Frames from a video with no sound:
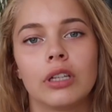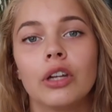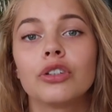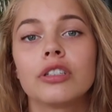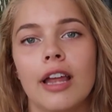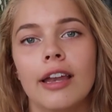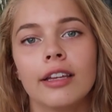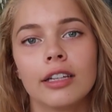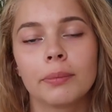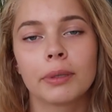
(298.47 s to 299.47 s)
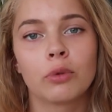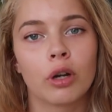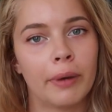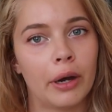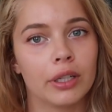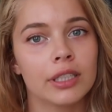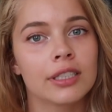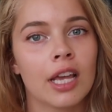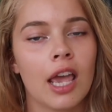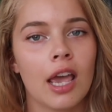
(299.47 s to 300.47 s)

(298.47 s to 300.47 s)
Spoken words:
understanding a little bit more about it,